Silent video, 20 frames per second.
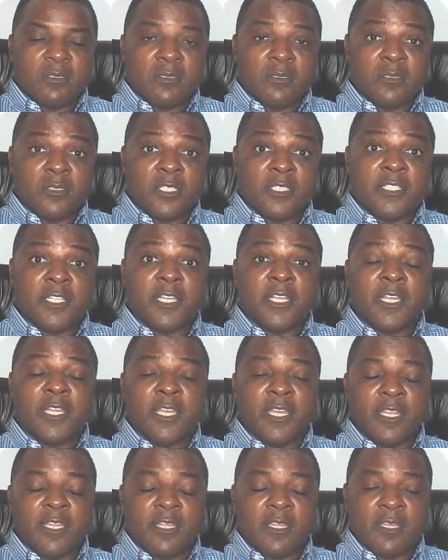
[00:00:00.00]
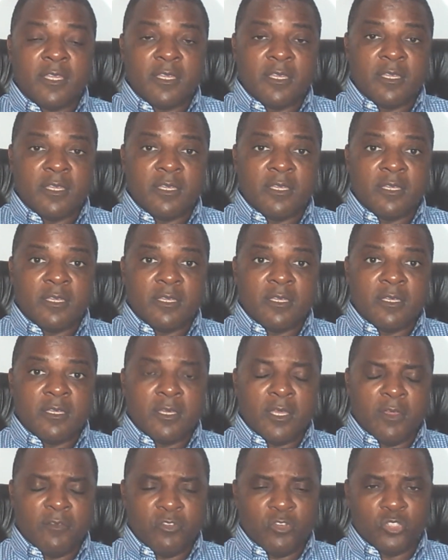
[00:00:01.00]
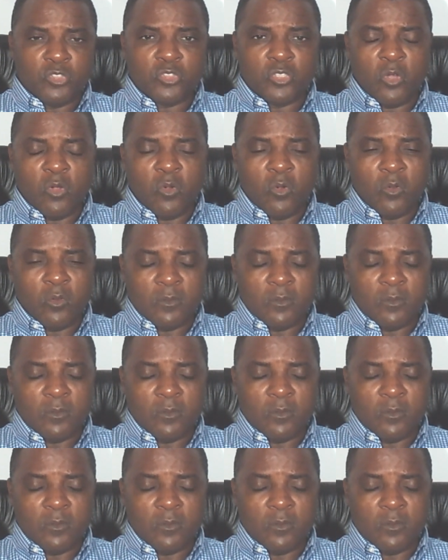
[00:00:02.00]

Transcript: the identity of your soul?